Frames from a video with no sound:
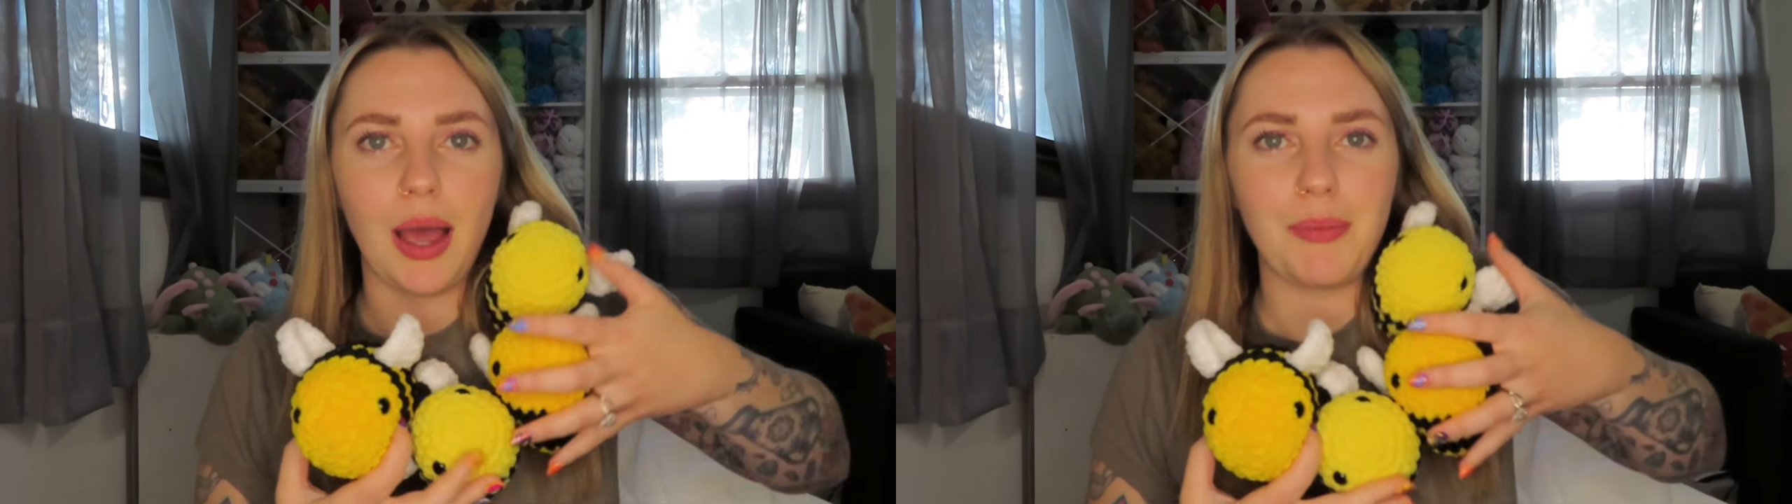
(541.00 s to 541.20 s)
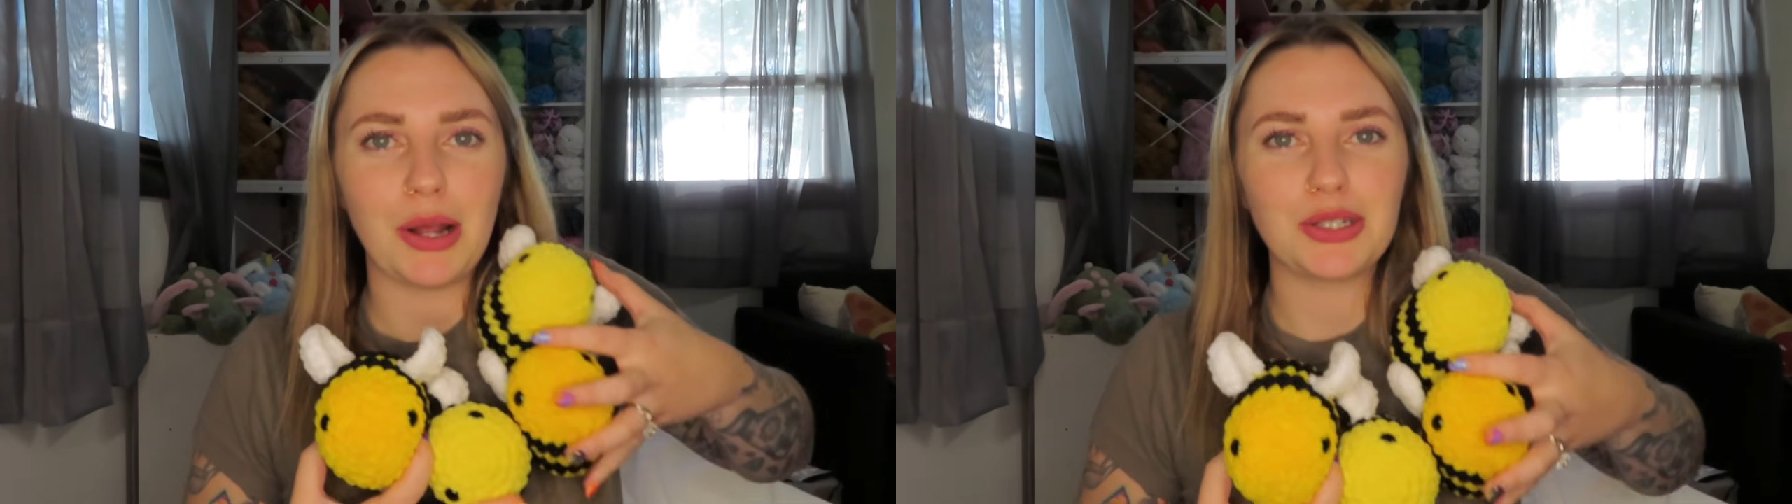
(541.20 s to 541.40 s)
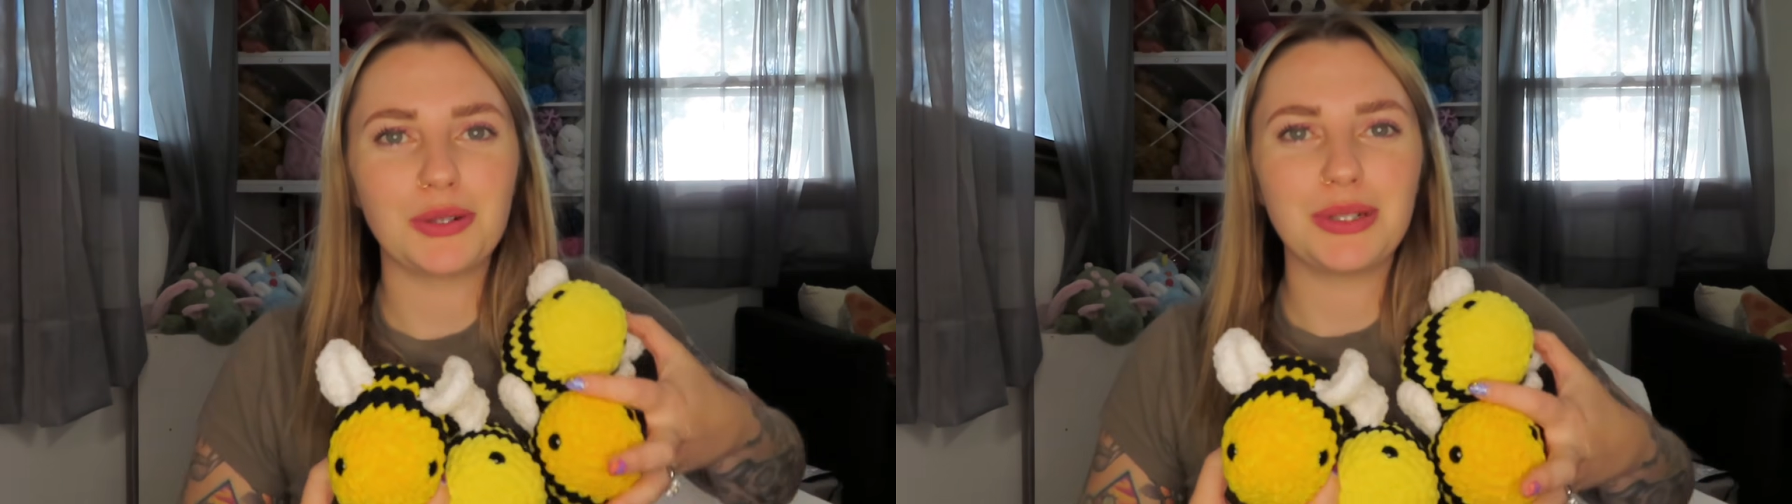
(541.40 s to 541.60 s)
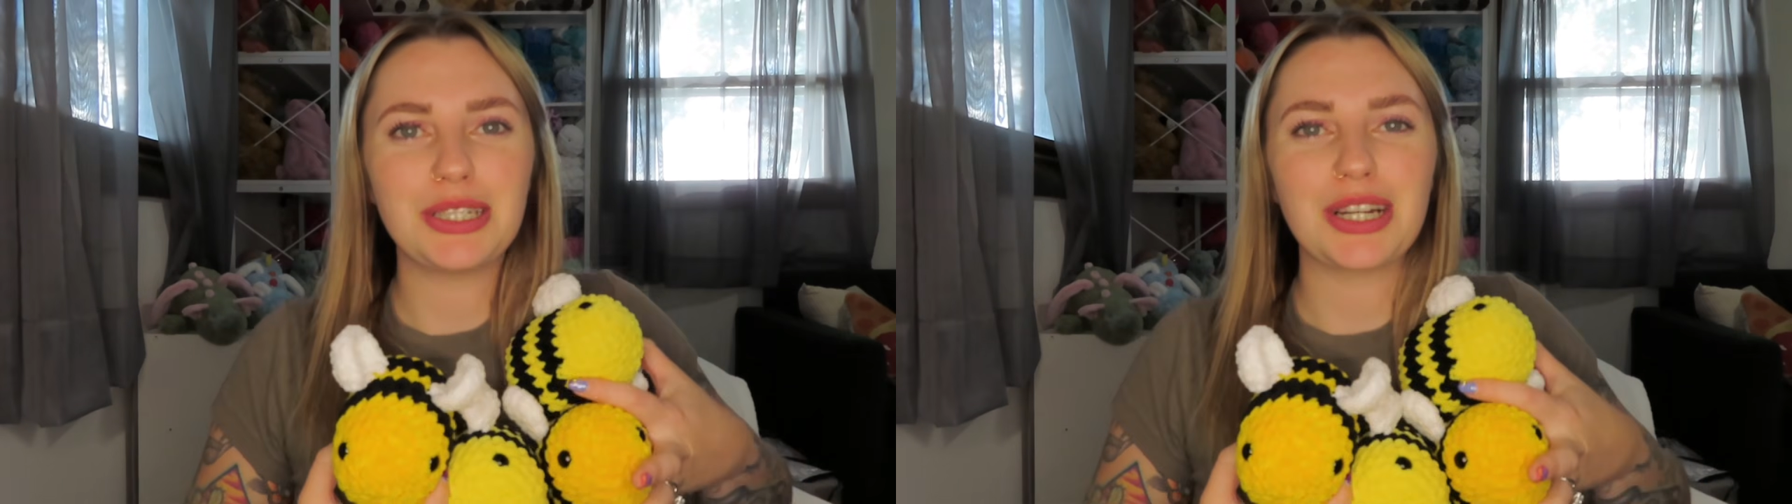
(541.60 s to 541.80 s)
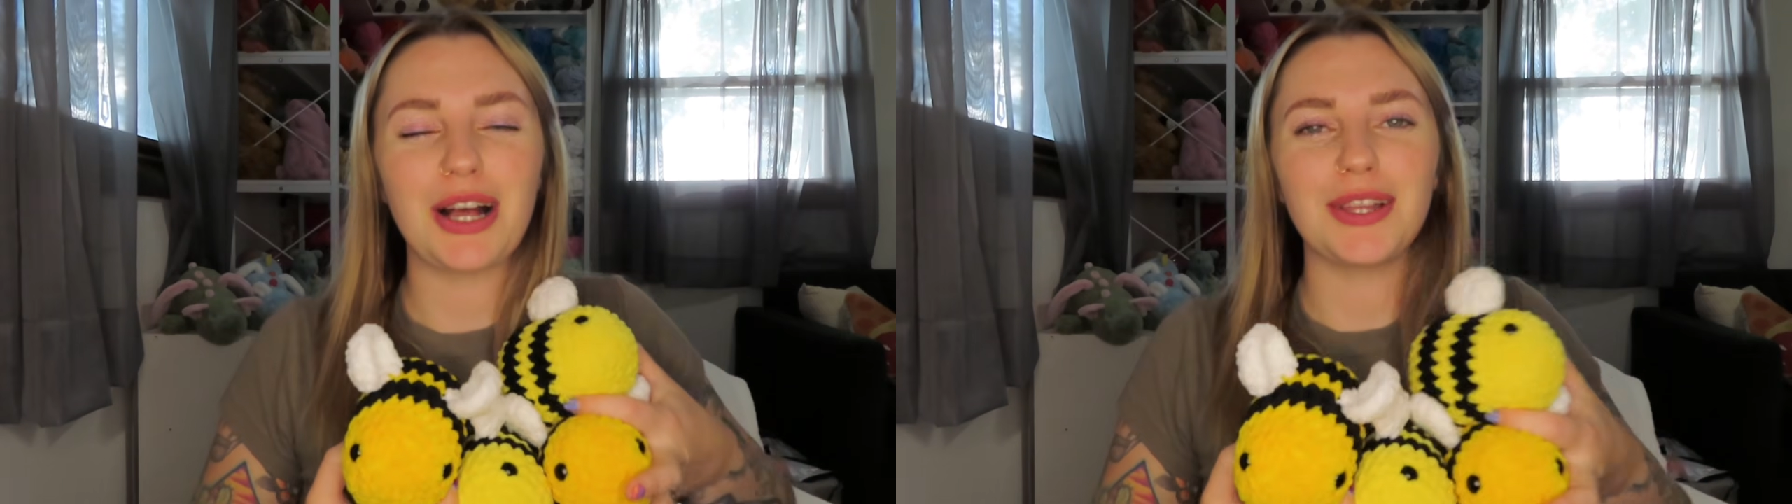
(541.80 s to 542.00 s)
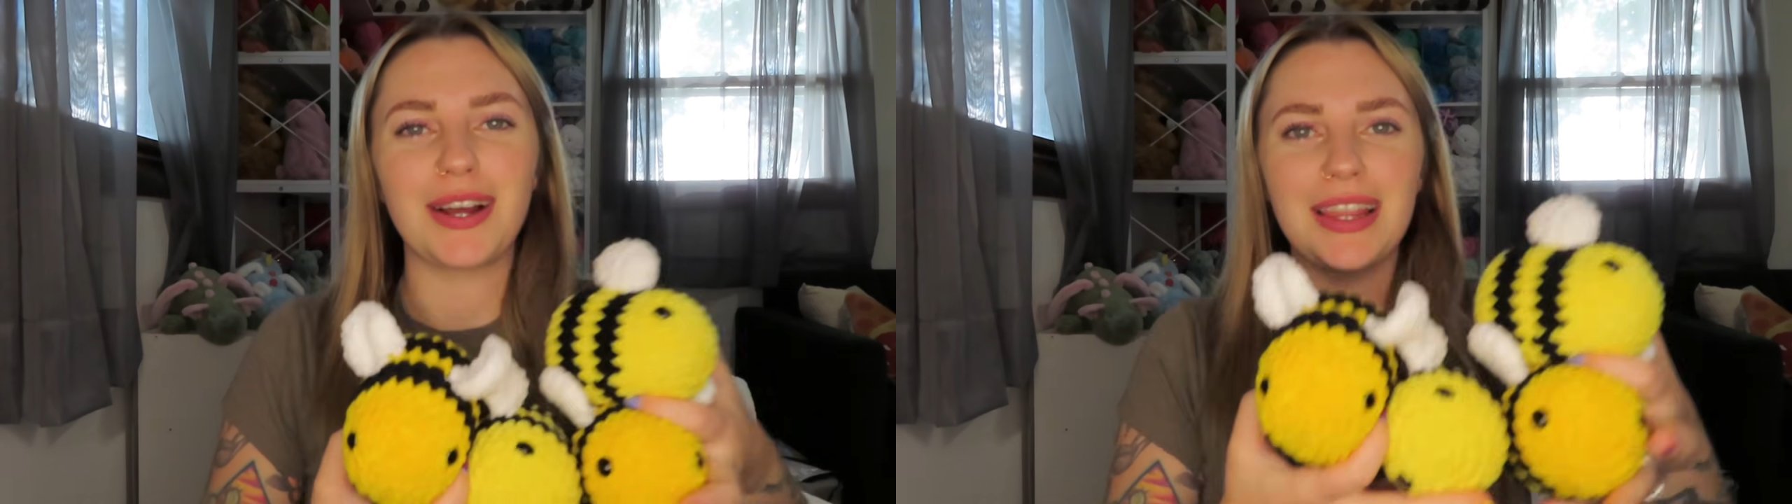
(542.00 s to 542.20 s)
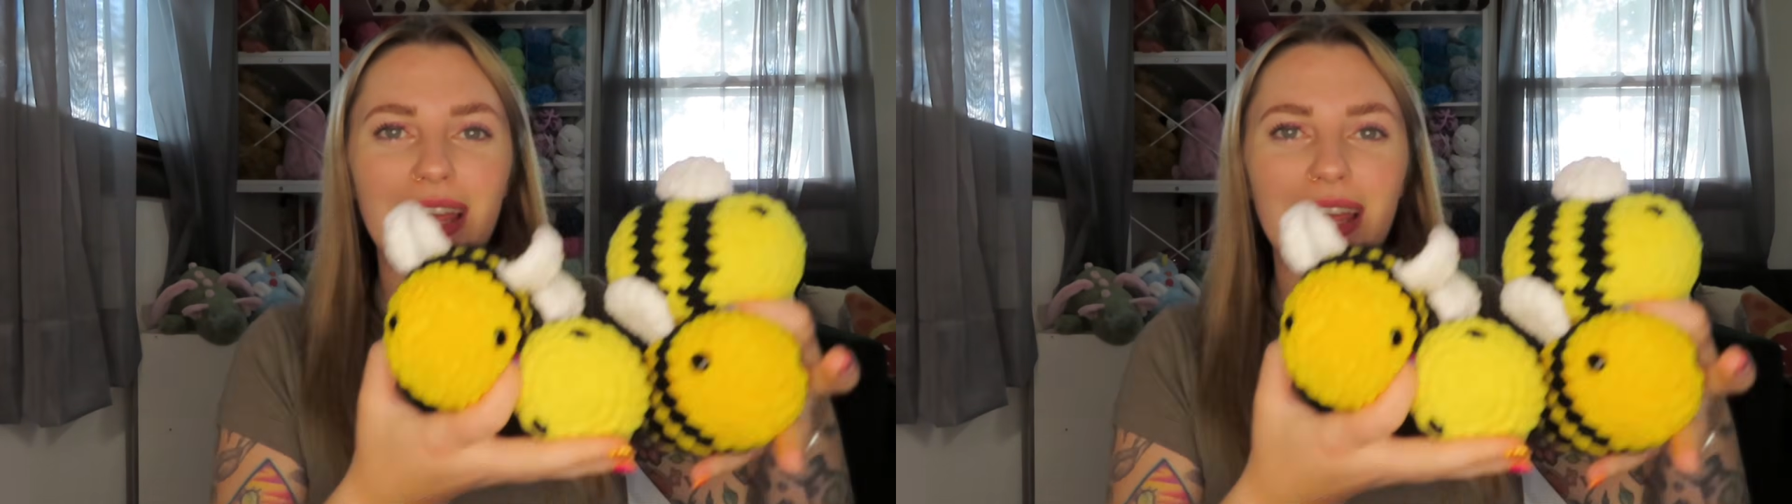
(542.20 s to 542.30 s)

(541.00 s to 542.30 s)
I'm not sure which color I